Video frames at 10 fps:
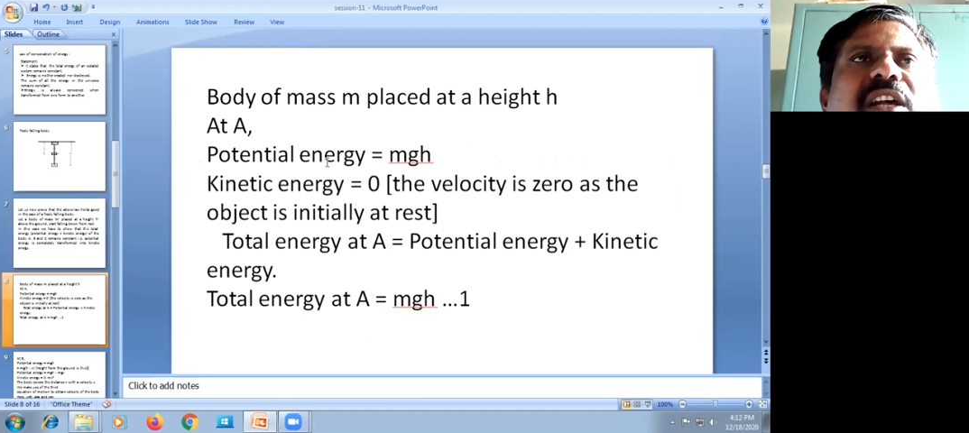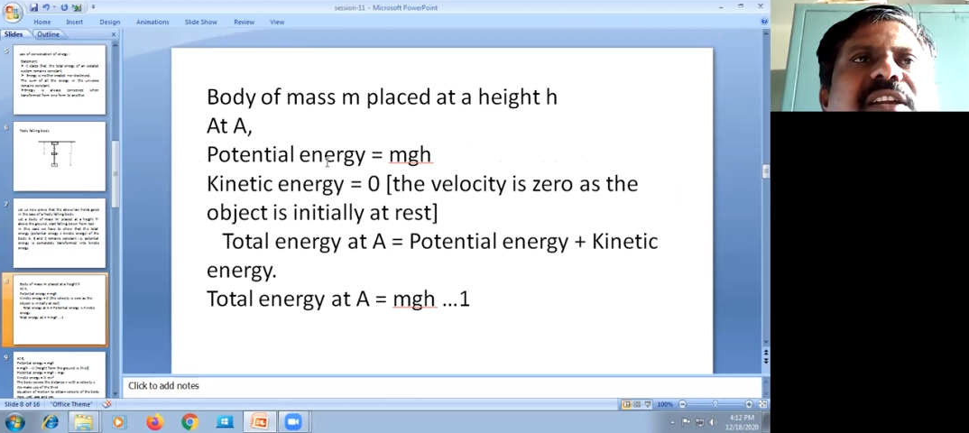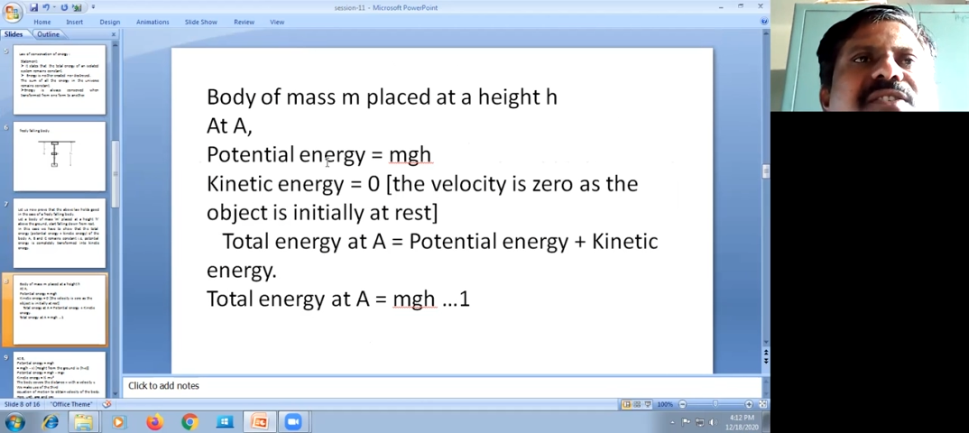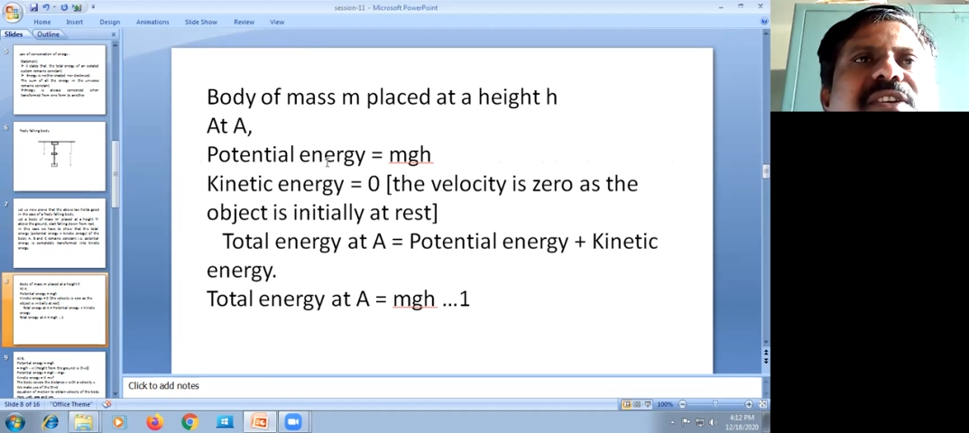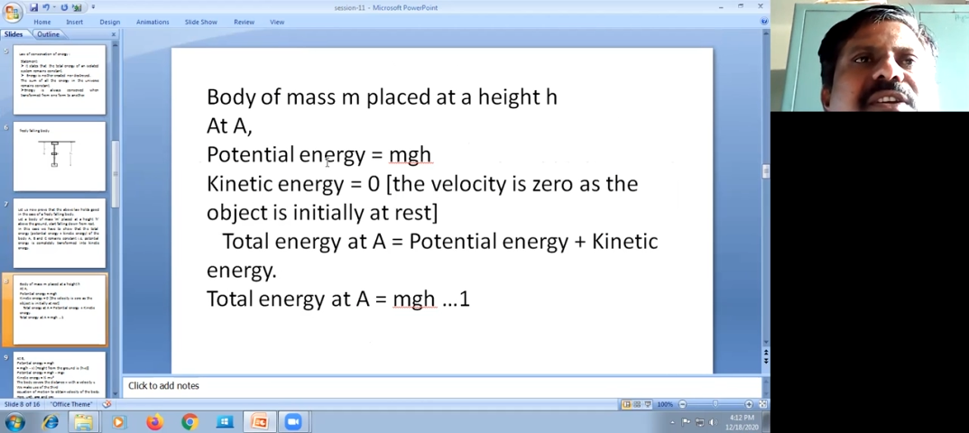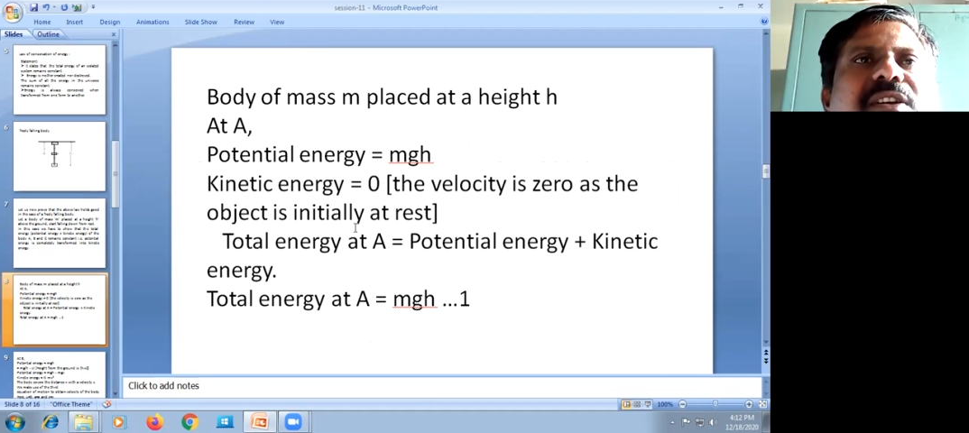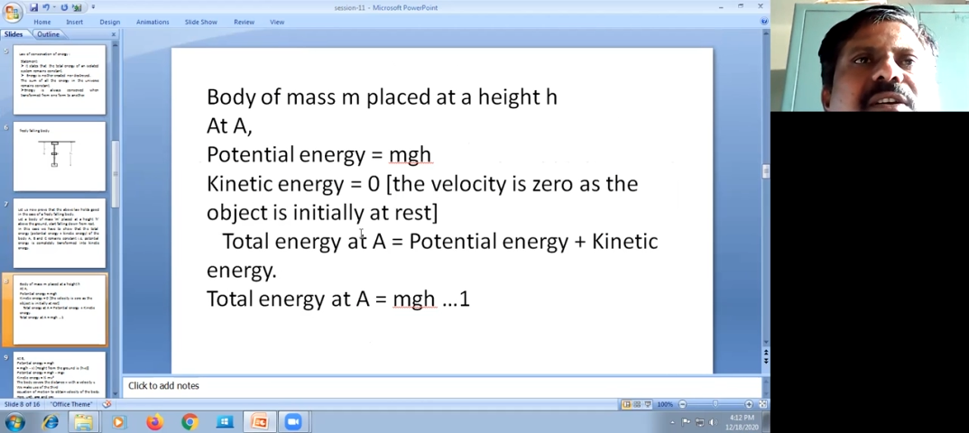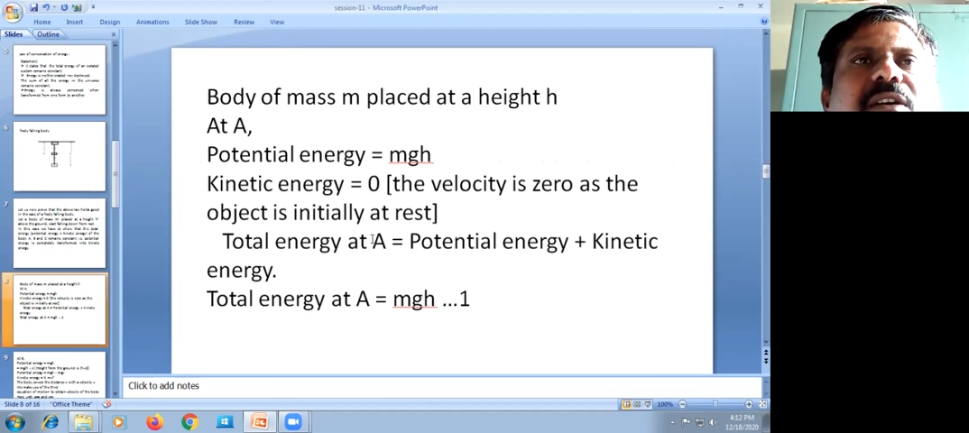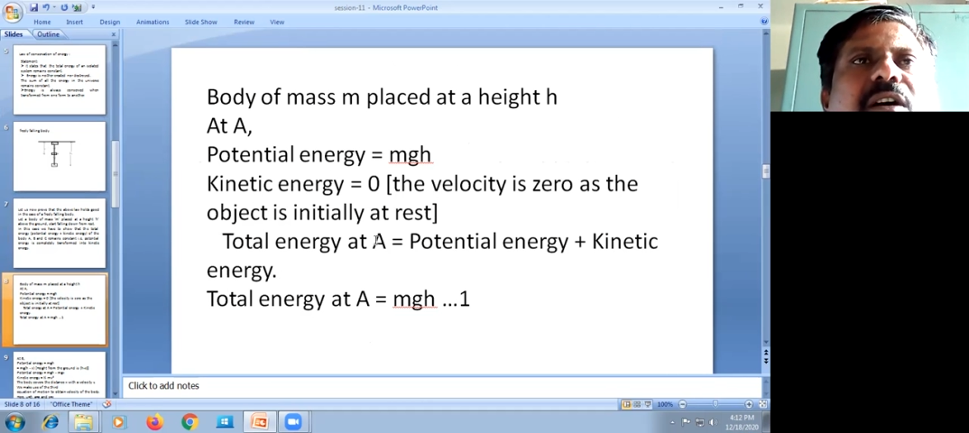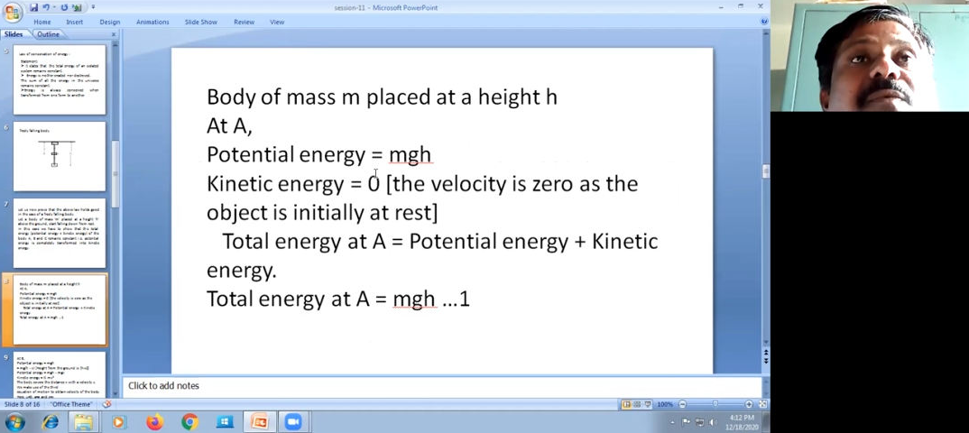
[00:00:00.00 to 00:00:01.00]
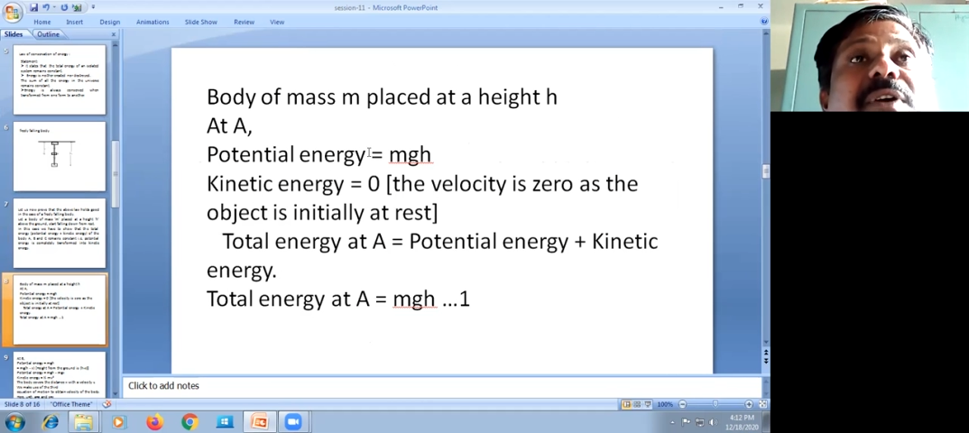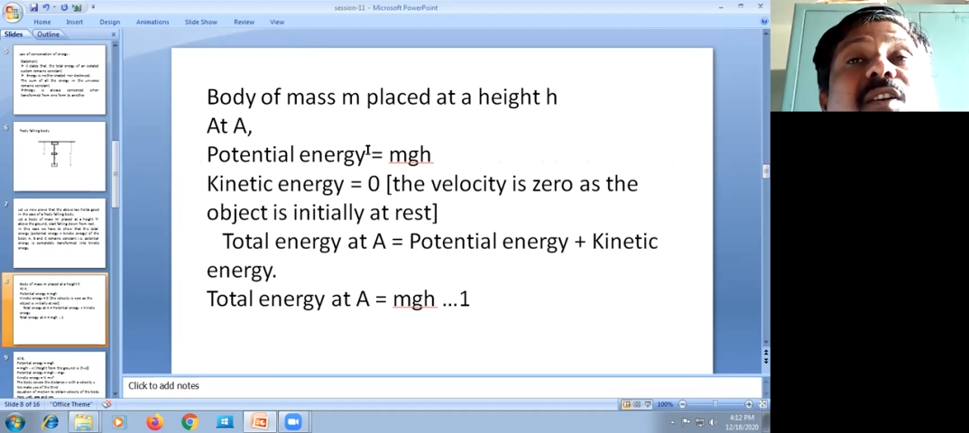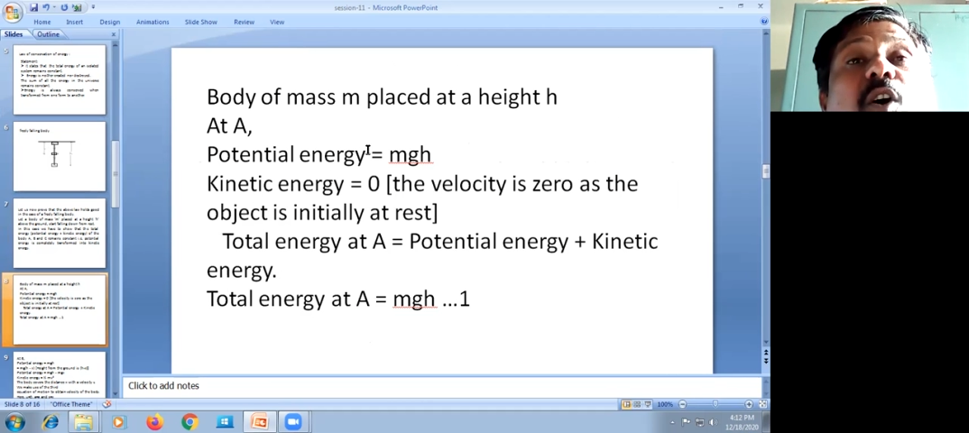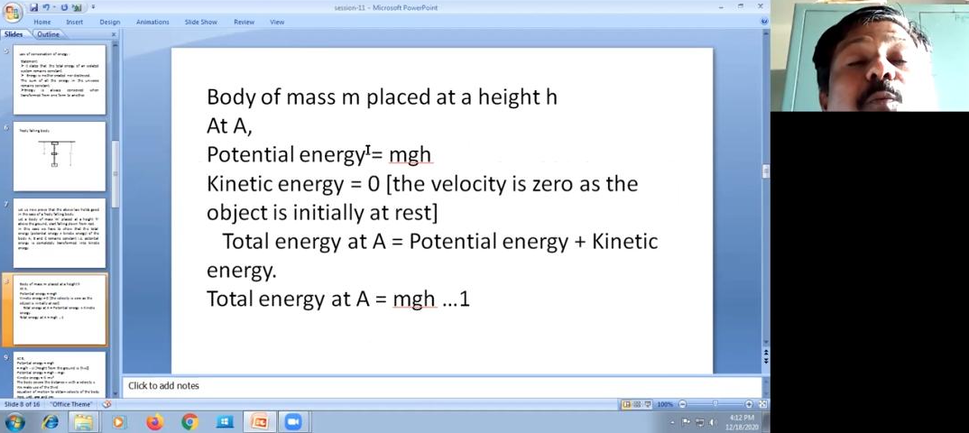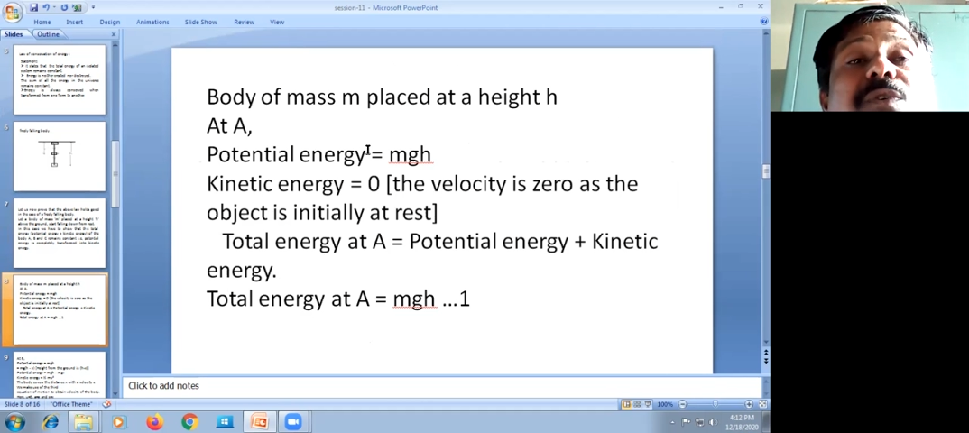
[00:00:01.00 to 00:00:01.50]
energy of
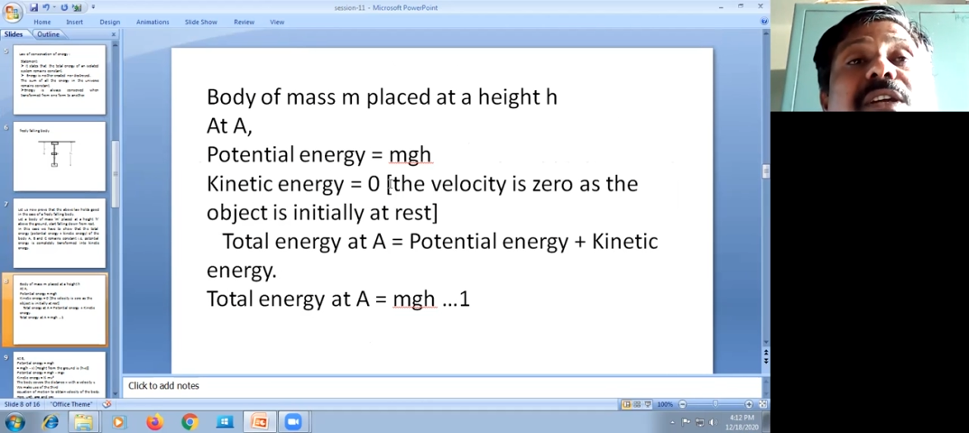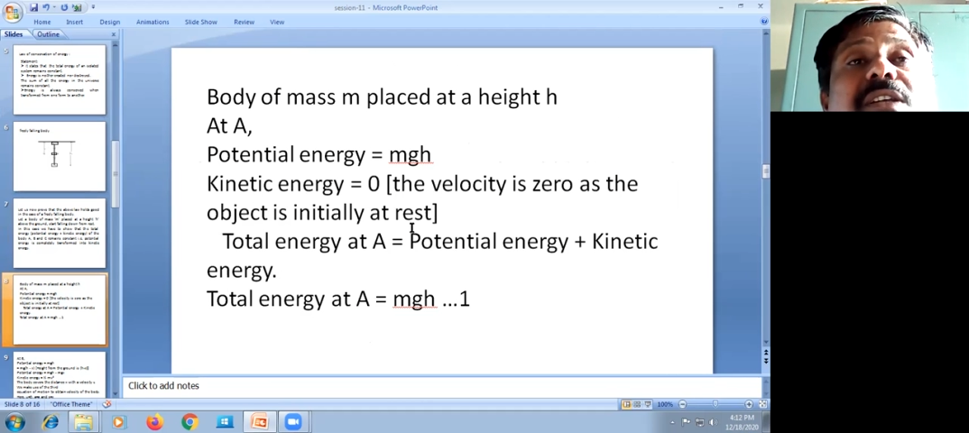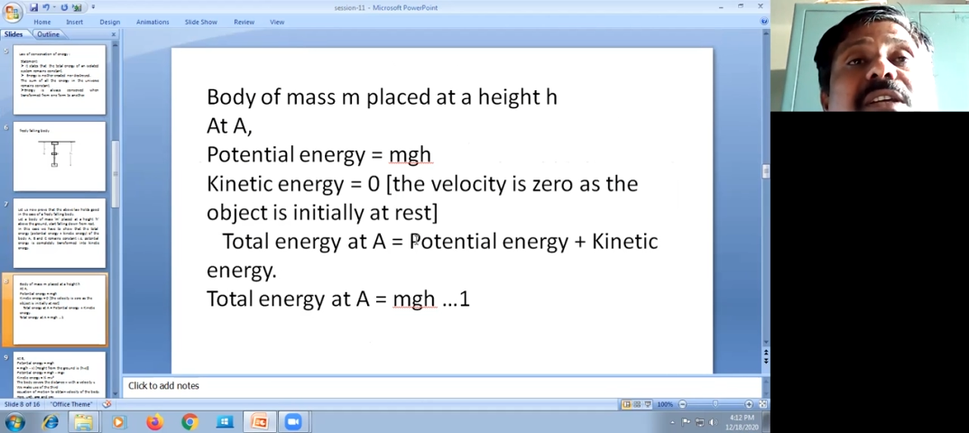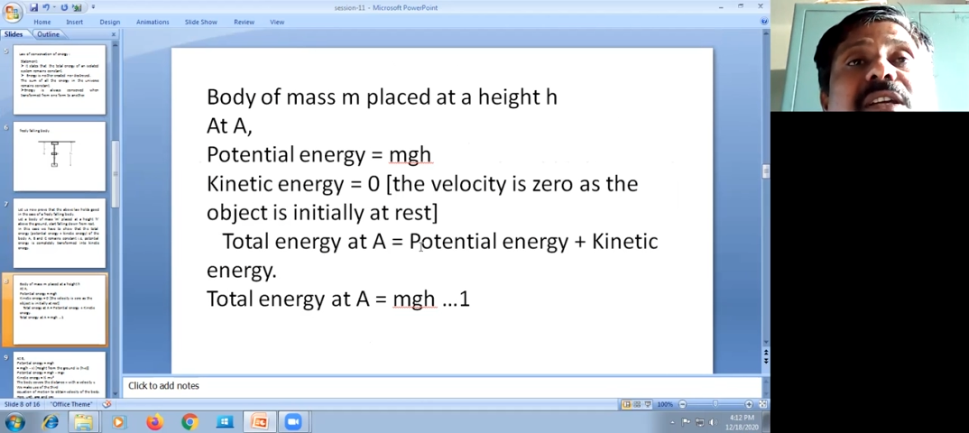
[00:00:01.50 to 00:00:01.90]
that object